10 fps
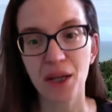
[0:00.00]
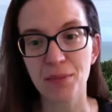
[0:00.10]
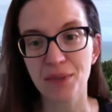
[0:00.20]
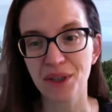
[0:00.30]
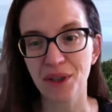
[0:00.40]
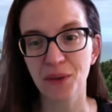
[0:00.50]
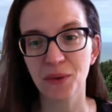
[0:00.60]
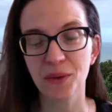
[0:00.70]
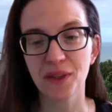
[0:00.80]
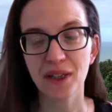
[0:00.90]

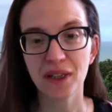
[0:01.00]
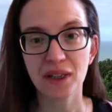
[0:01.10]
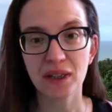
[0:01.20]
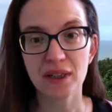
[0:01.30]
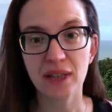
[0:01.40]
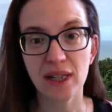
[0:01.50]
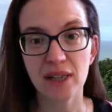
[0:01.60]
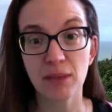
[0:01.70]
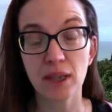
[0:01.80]
So he'll text me.